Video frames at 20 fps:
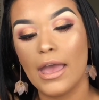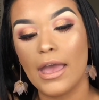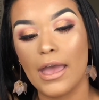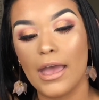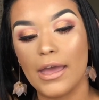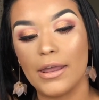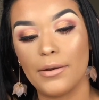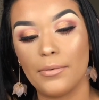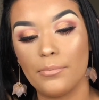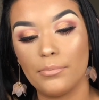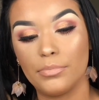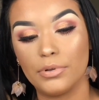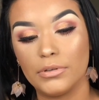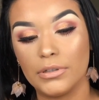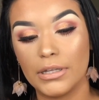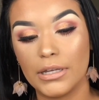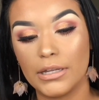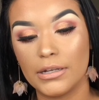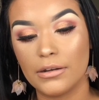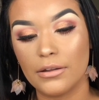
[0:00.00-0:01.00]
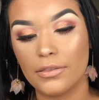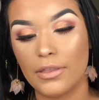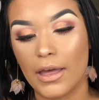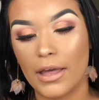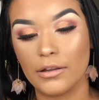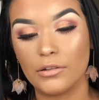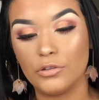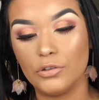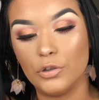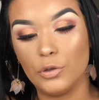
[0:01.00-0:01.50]
and blend
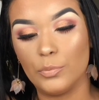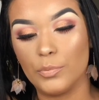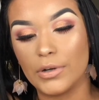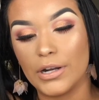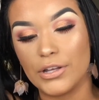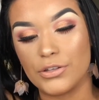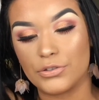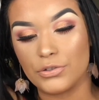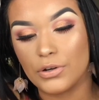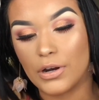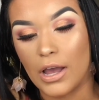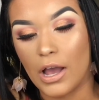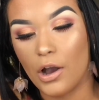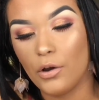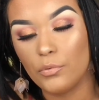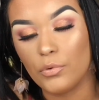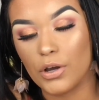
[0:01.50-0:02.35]
that luminizer out.